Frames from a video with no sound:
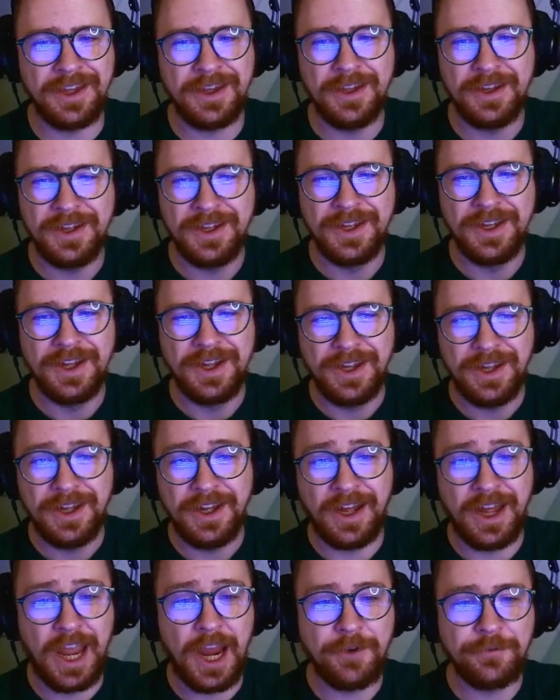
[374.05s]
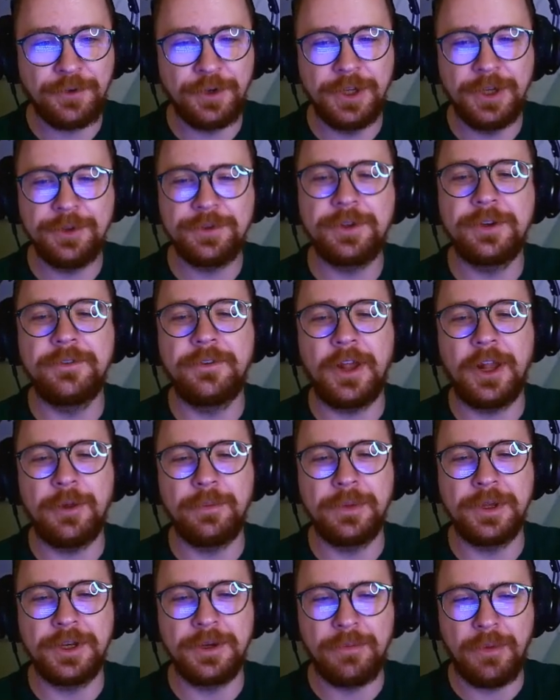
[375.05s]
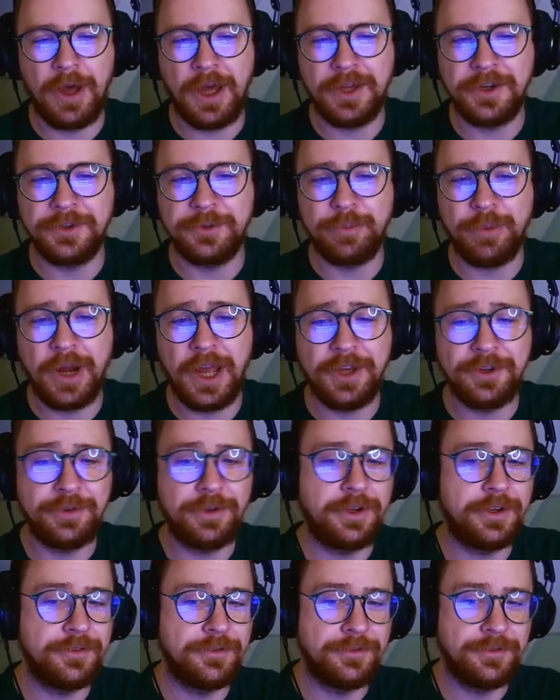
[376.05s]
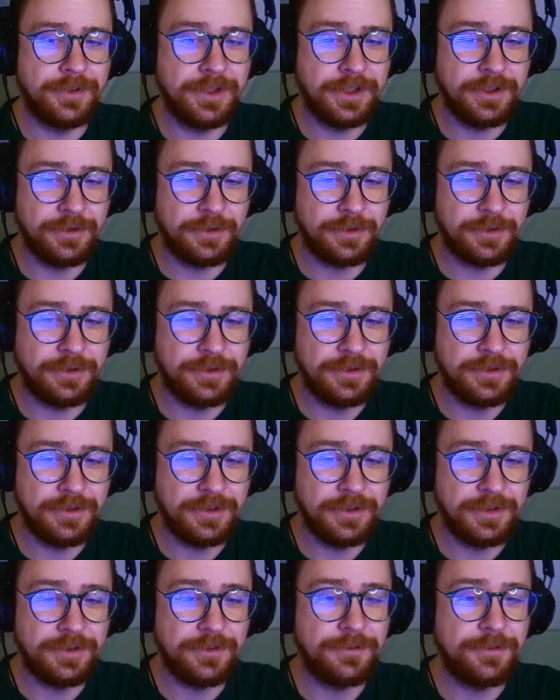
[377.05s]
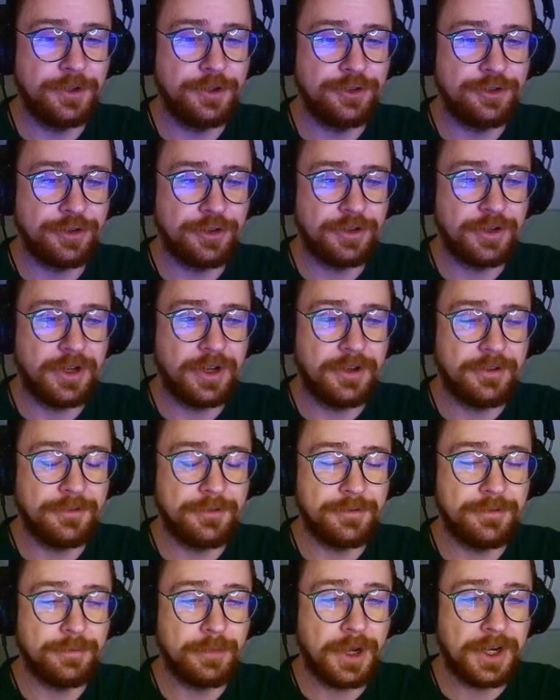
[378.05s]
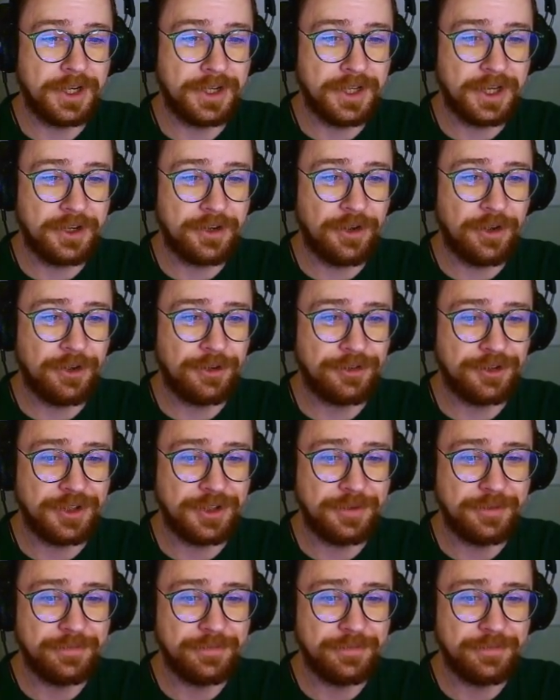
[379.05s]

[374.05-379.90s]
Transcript: After years of development, Namad is proud to unveil the future of mining technology.